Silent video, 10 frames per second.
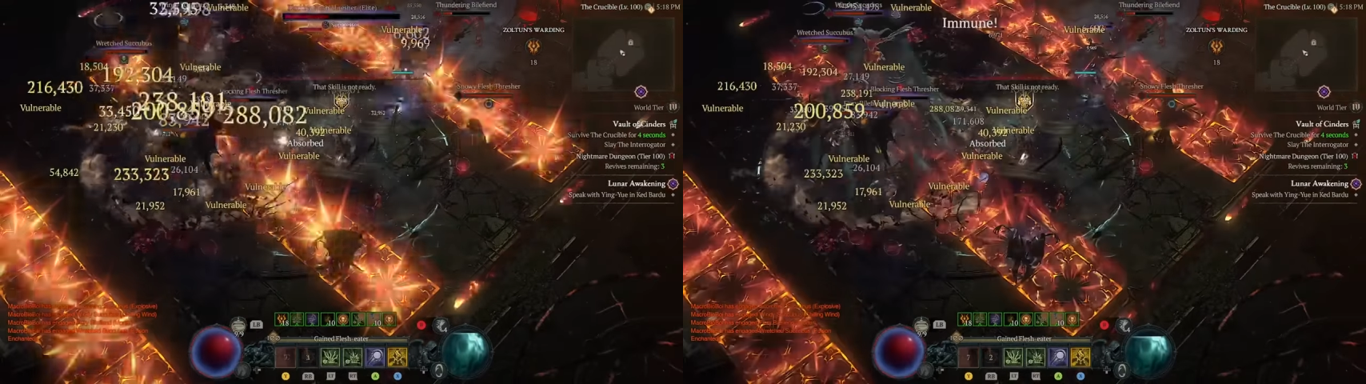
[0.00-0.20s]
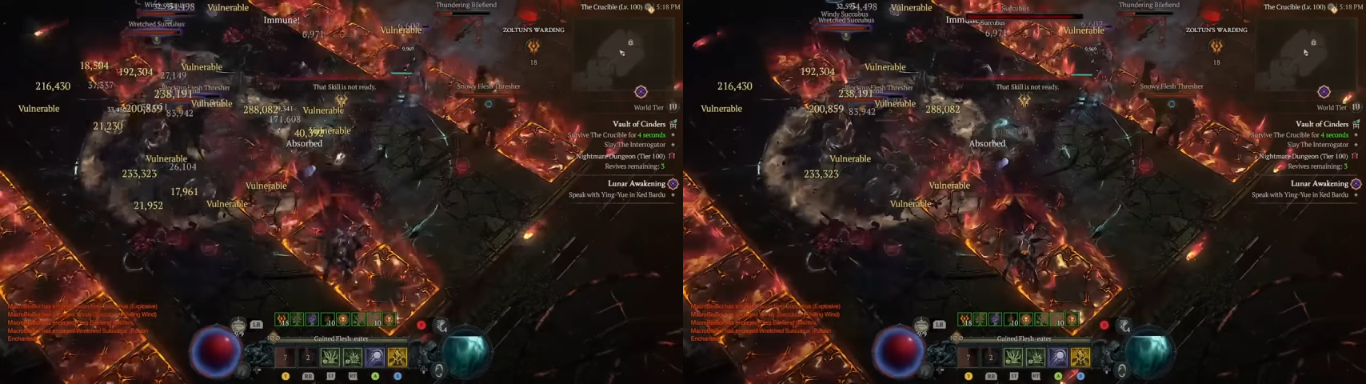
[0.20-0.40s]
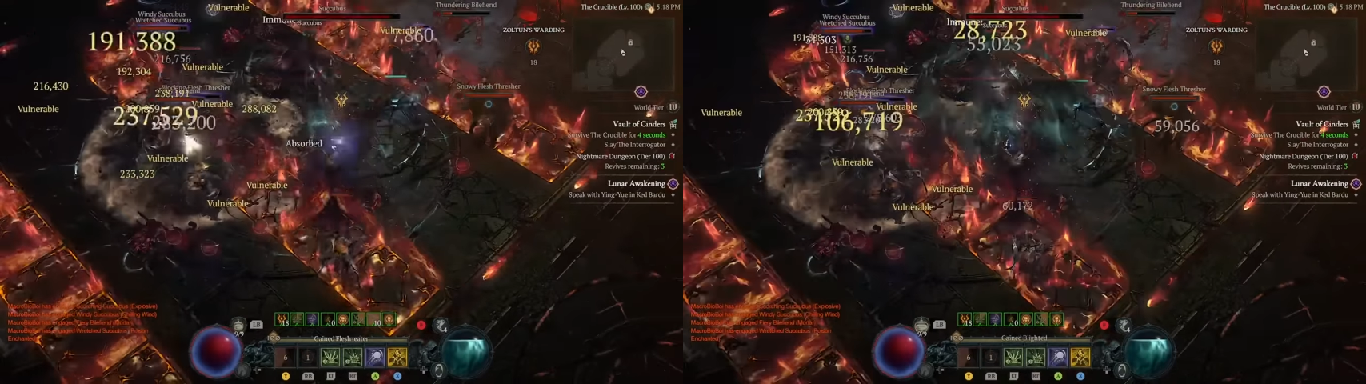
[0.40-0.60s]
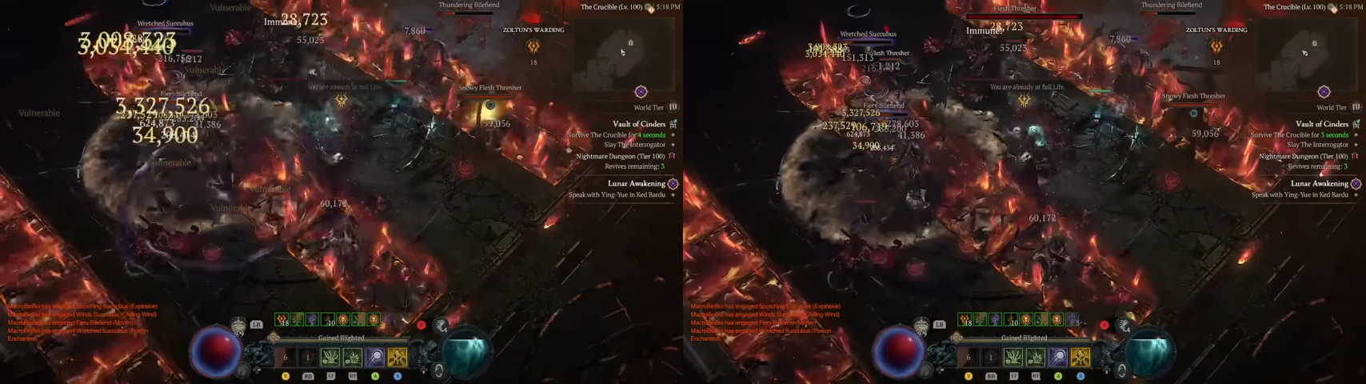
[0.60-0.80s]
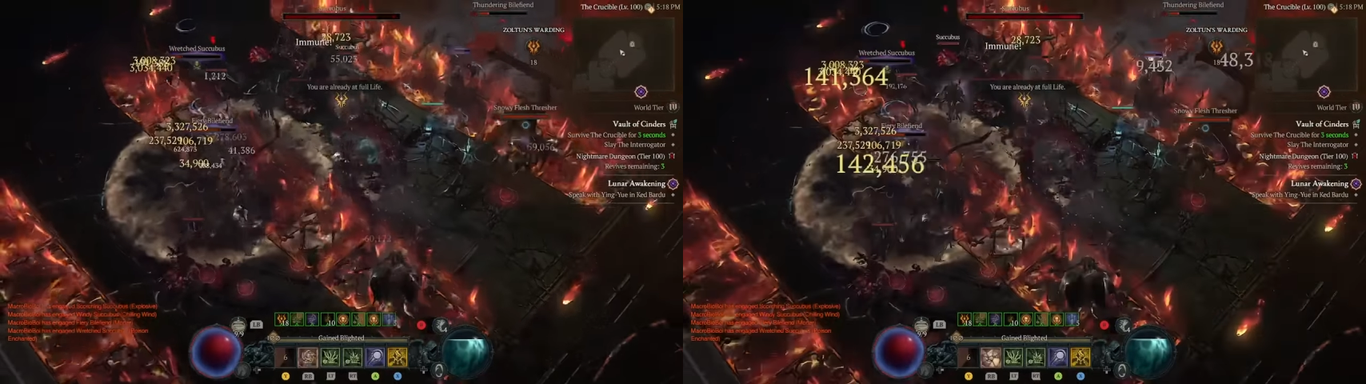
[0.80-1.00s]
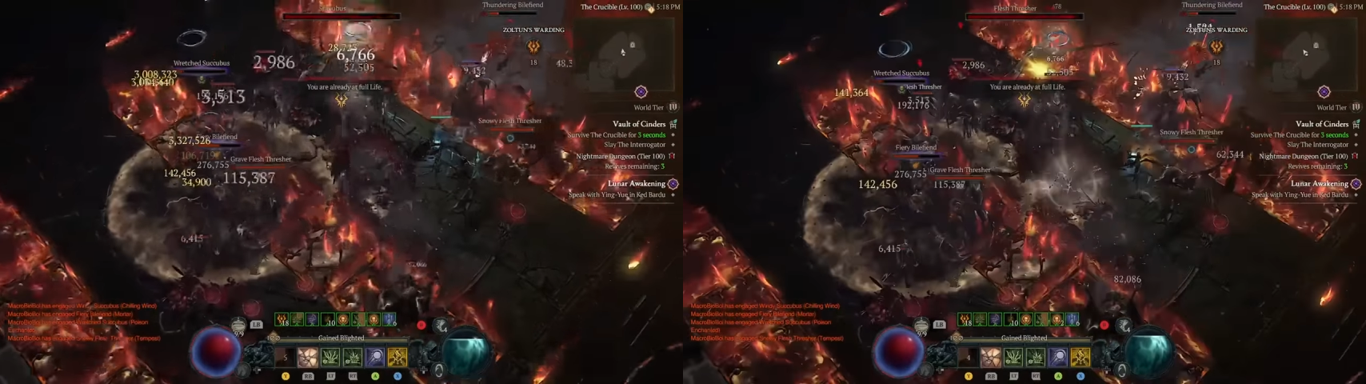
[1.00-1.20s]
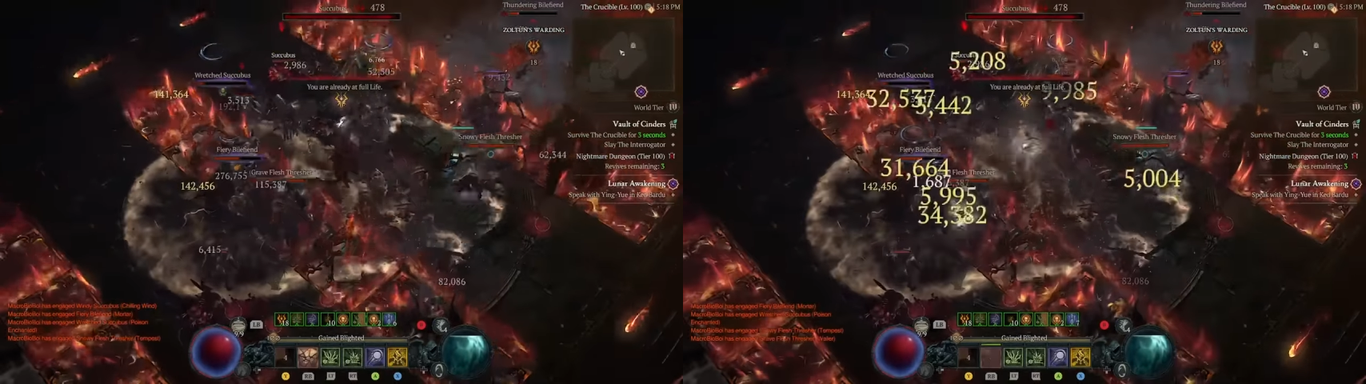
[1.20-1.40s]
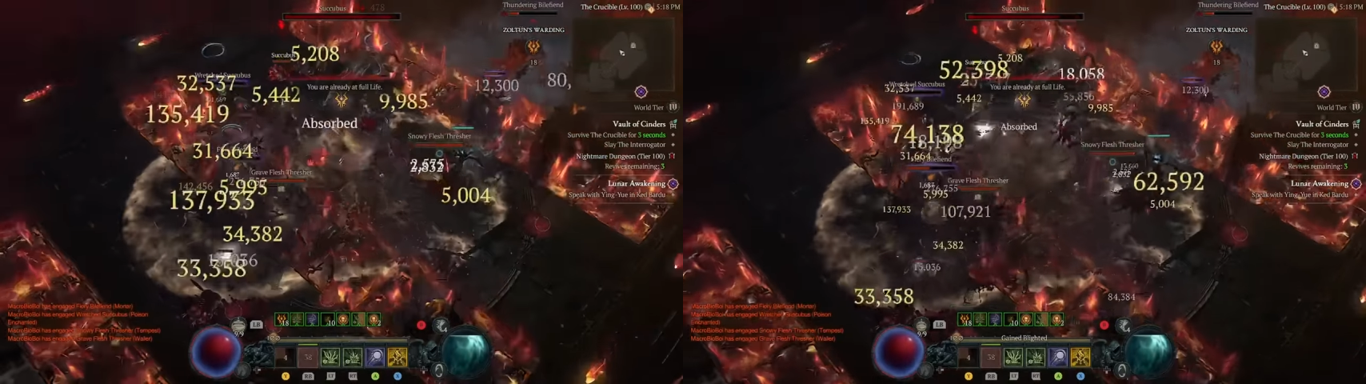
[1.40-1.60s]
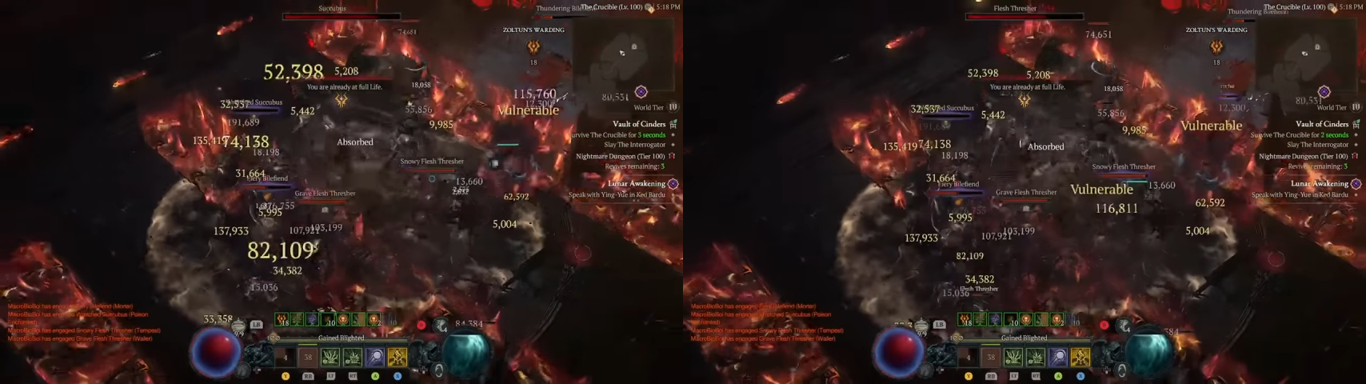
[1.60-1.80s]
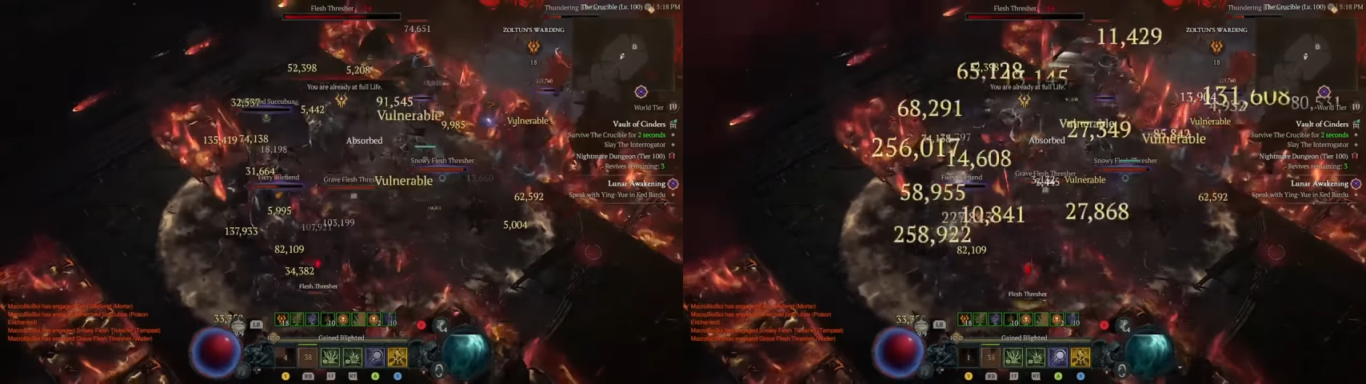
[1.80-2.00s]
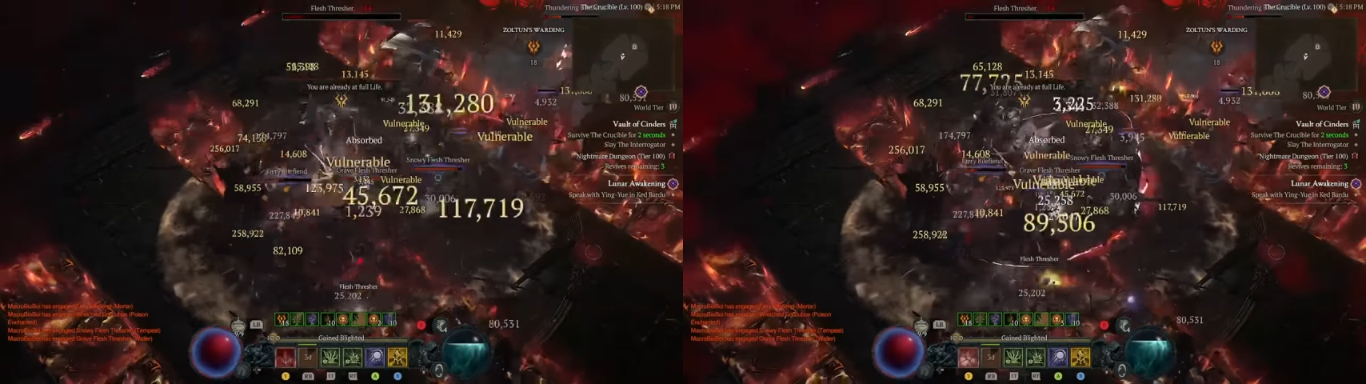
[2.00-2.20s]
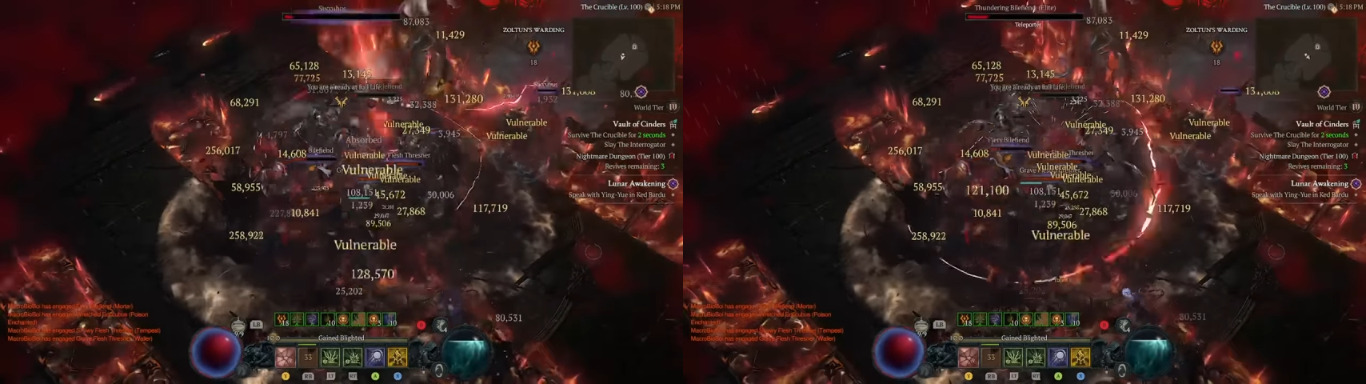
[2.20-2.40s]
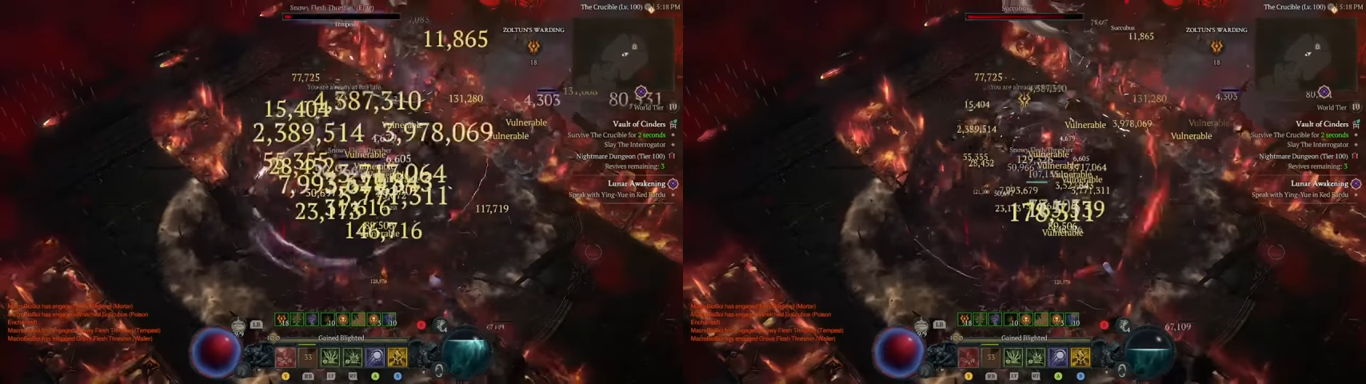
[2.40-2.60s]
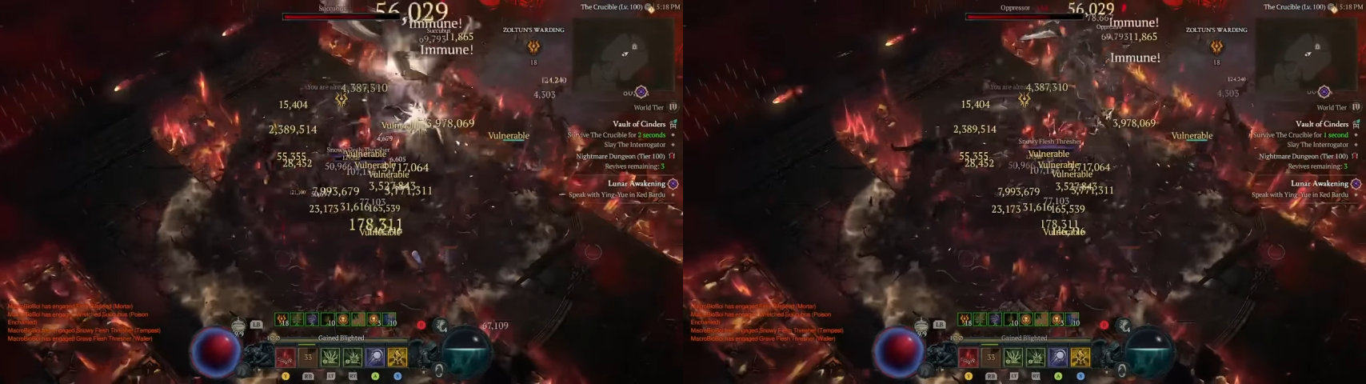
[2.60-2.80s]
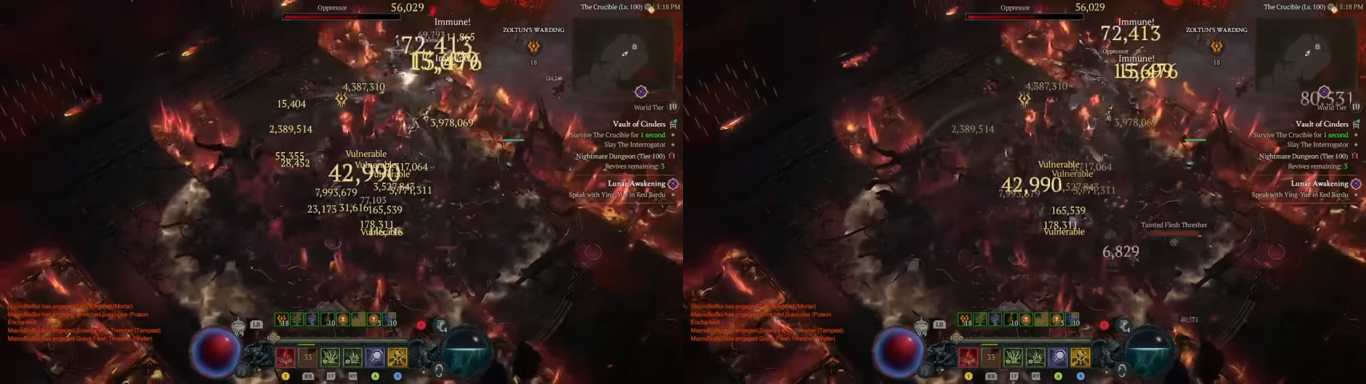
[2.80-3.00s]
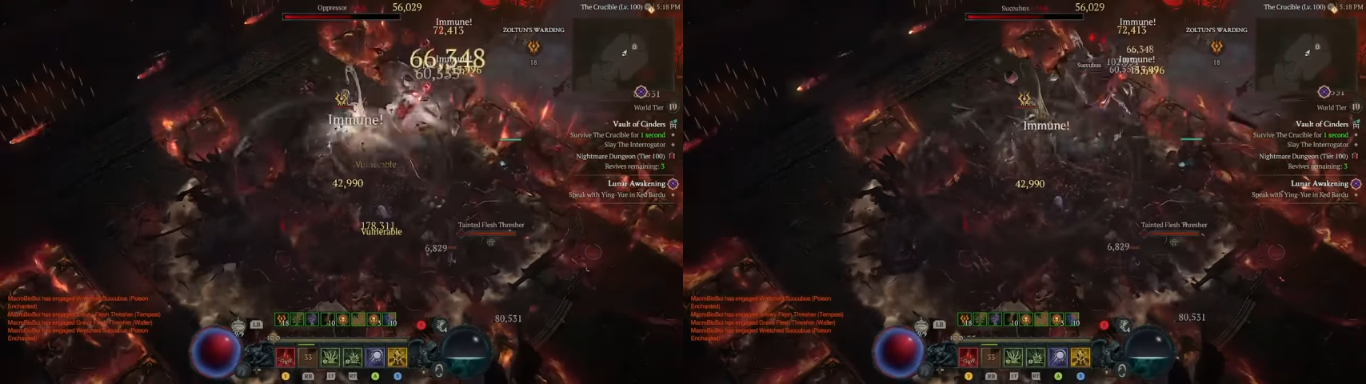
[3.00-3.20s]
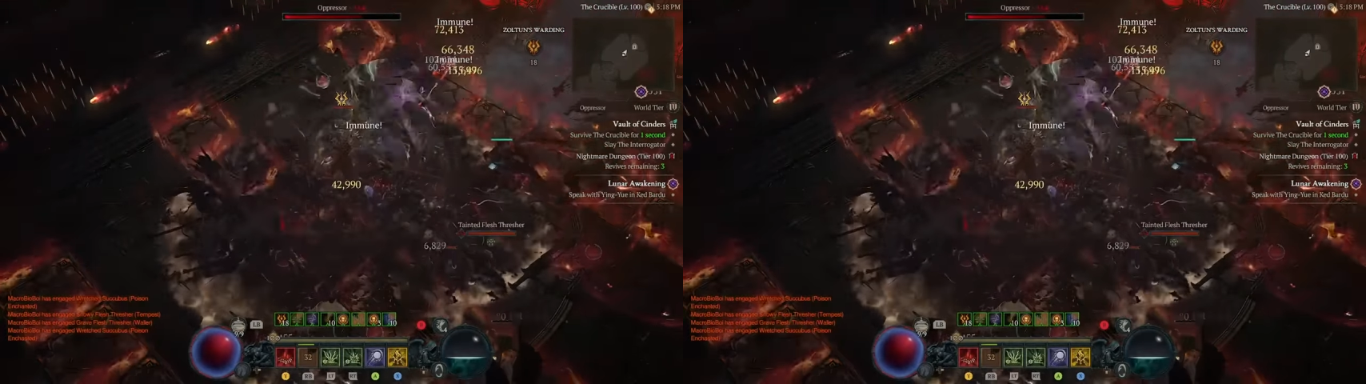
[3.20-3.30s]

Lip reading: Nobody's mouth can be seen.